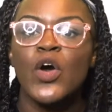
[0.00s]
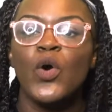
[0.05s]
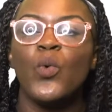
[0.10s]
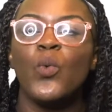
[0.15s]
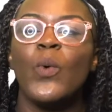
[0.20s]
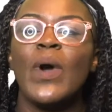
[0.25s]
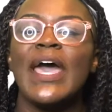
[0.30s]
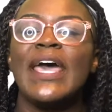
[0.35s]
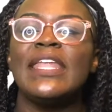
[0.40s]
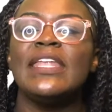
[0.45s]

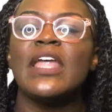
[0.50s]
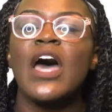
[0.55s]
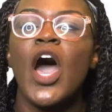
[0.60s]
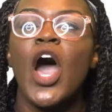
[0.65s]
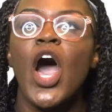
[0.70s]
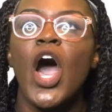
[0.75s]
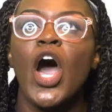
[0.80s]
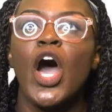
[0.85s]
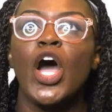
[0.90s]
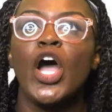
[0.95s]
when
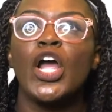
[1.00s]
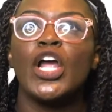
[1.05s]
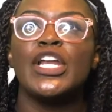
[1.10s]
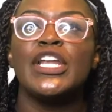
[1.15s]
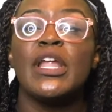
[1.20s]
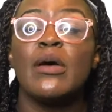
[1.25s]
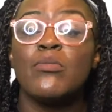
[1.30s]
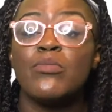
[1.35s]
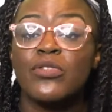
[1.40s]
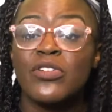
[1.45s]
our
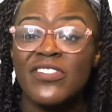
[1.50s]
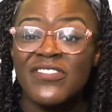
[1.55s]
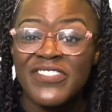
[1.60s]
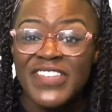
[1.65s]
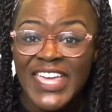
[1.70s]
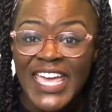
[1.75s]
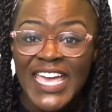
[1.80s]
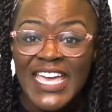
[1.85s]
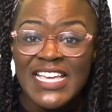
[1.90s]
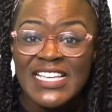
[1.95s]
number of
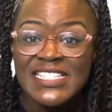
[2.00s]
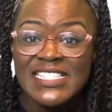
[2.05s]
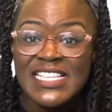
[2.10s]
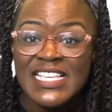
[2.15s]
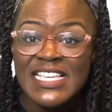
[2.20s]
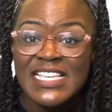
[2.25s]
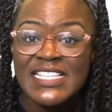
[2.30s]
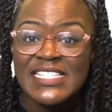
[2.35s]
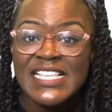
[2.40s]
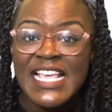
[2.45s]

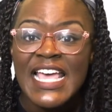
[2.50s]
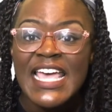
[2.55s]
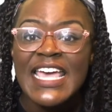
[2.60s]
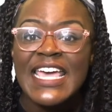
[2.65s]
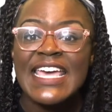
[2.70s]
cases